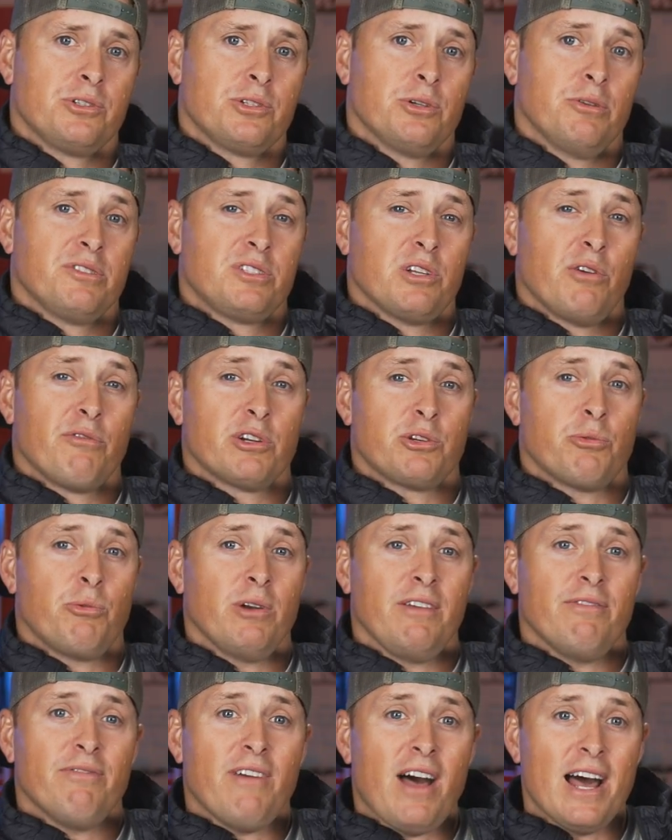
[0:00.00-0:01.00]
So it's over
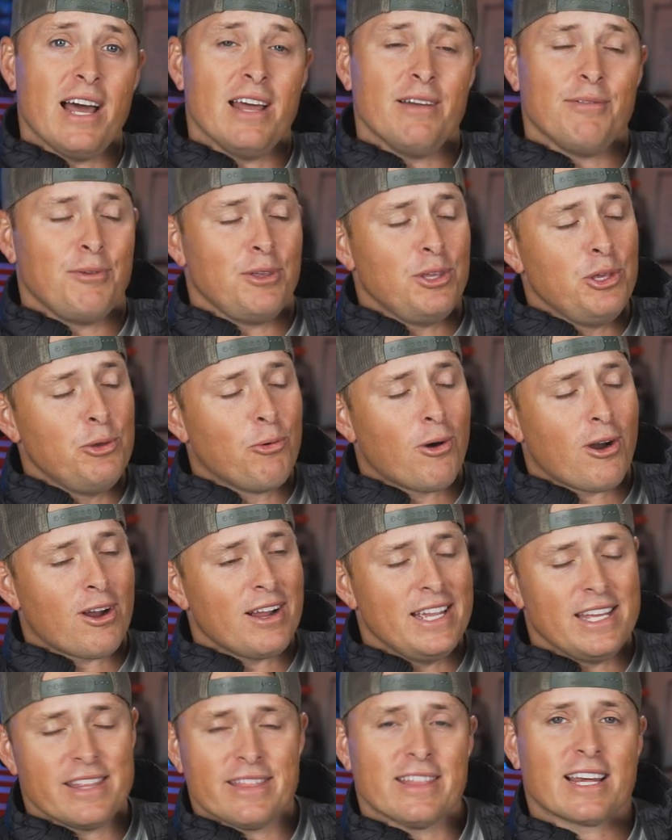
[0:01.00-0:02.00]
25, you are
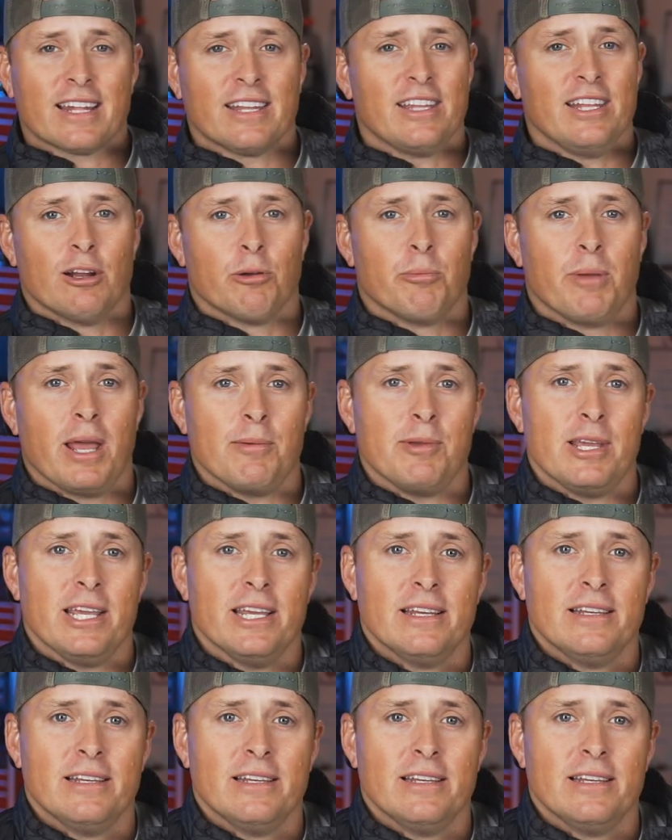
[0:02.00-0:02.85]
in the clear, baby.